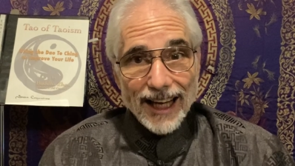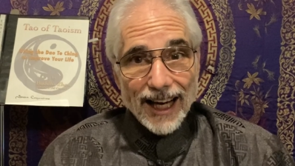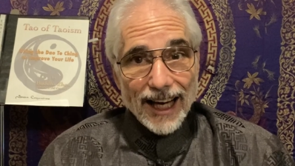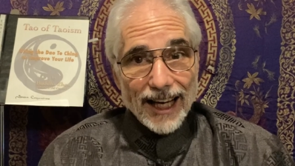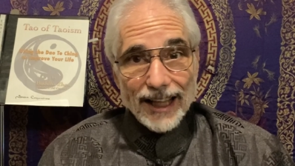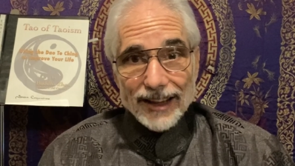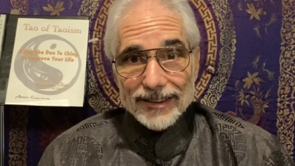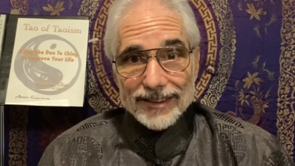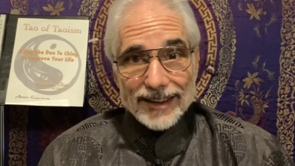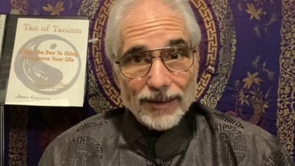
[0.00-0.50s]

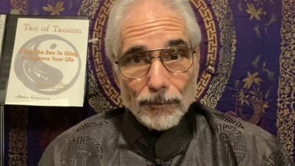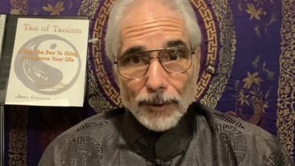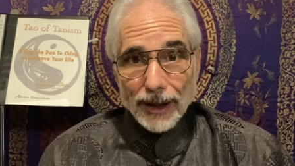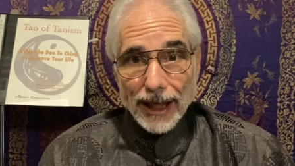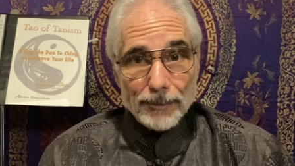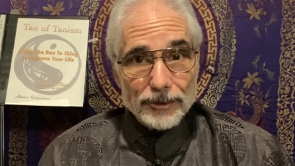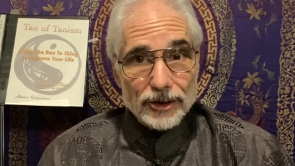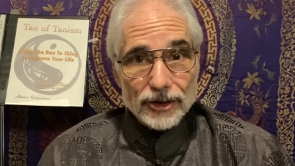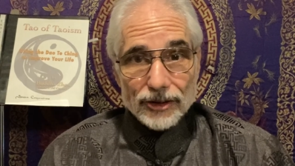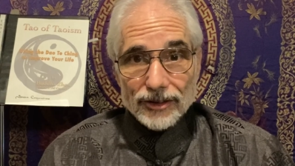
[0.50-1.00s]
is when
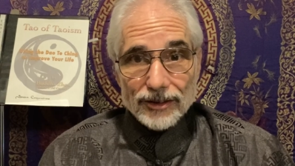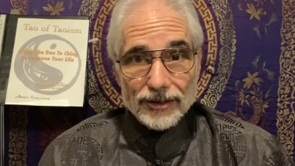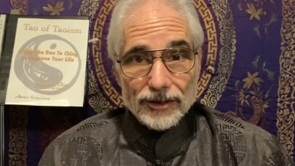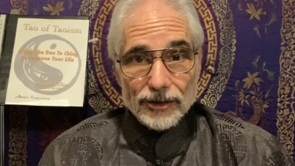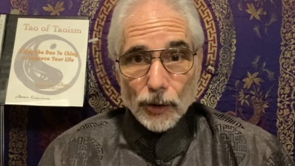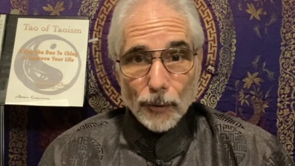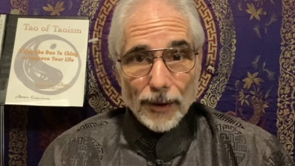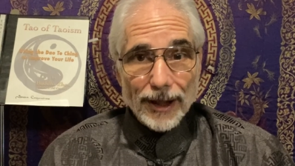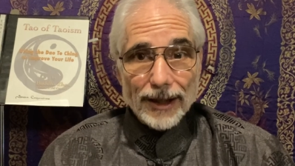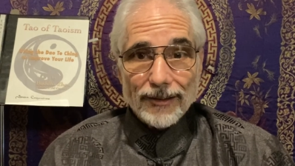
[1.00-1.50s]
I'm just
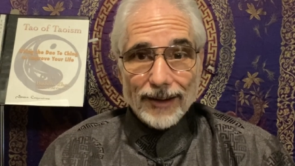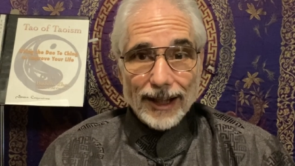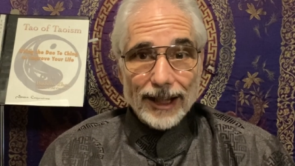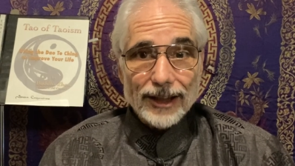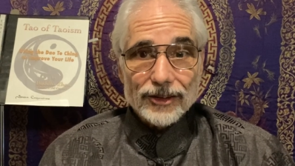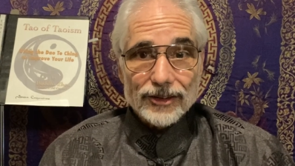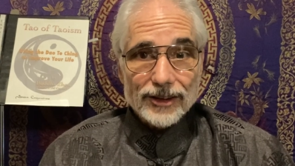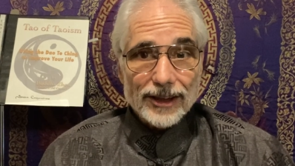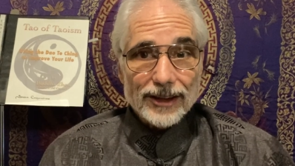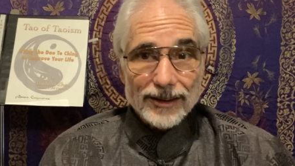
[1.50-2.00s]
doing
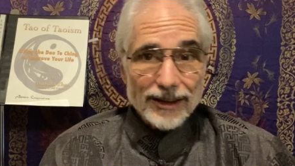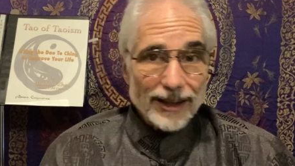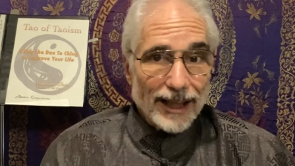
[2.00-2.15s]
things that,